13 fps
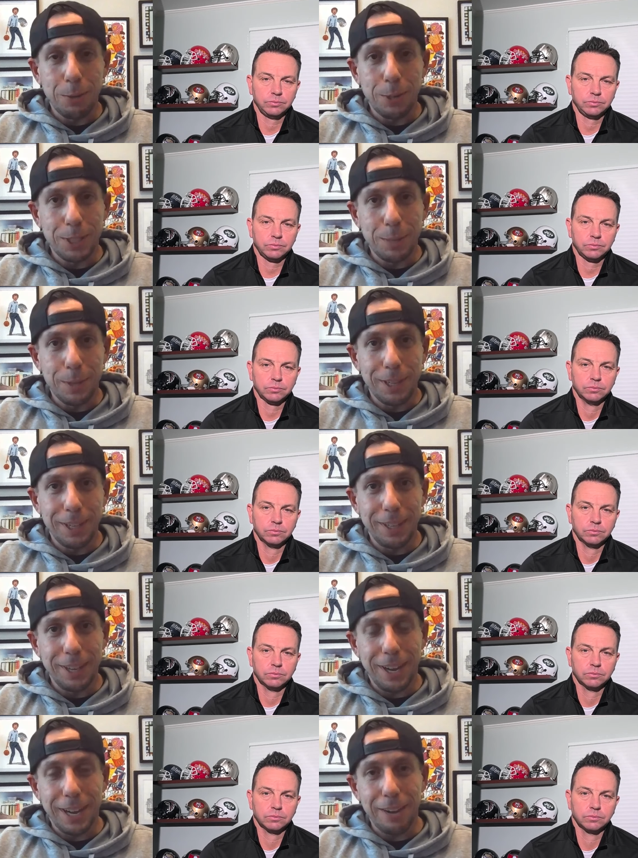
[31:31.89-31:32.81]
Speaker 1: with some of the
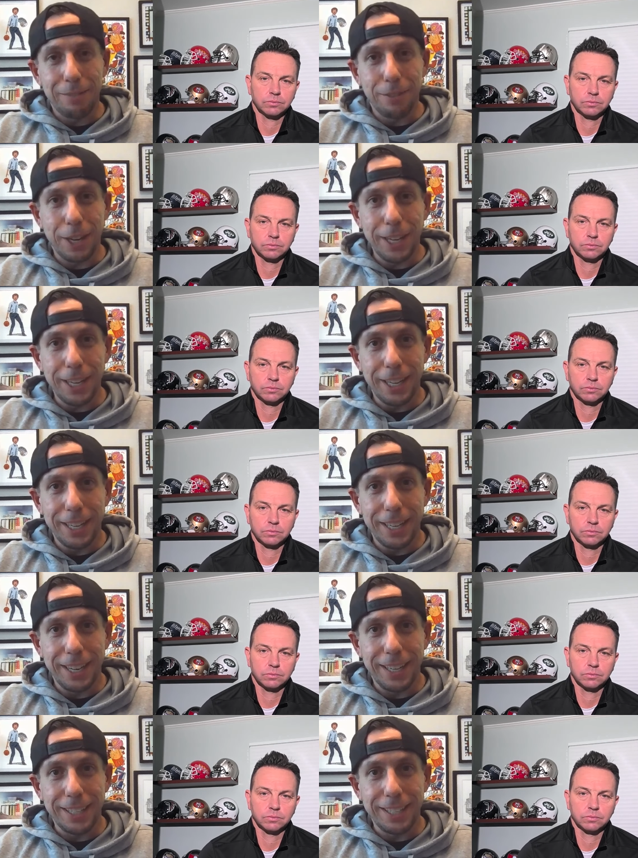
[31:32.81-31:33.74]
kind of flooding and,
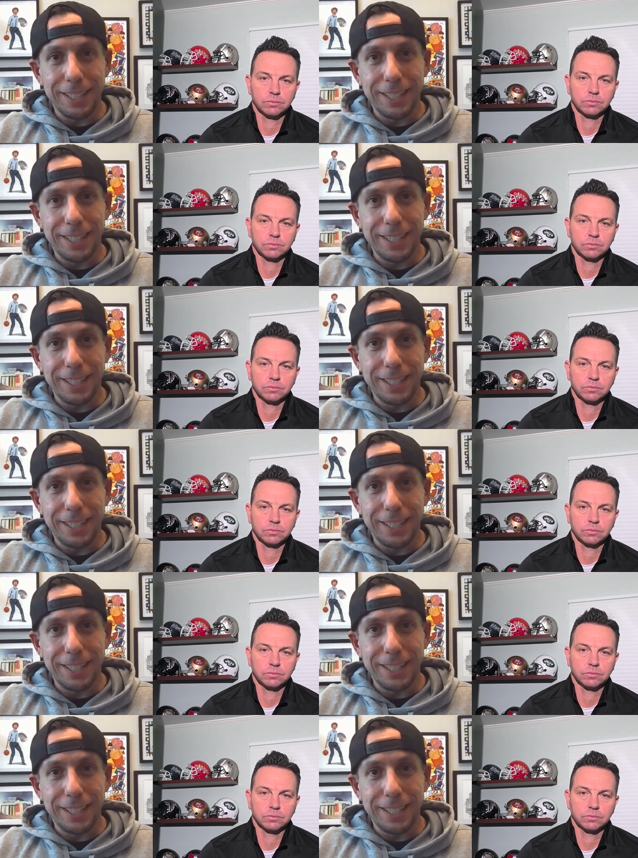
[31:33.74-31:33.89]
and